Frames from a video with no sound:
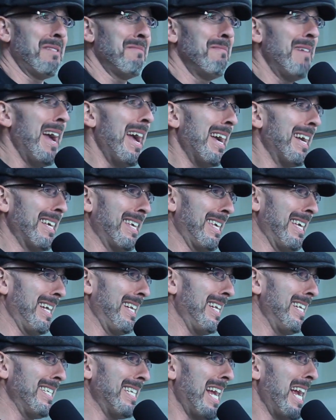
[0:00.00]
"Come back,
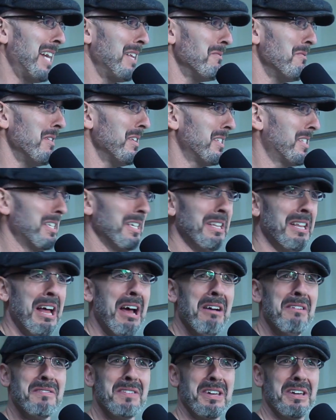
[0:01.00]
Kitty. Daddy wants to
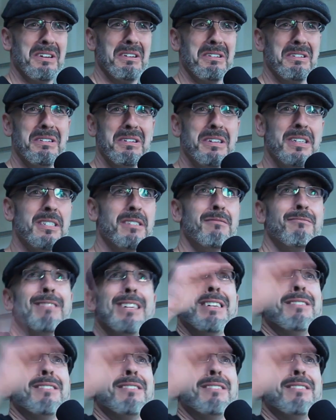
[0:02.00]
love you.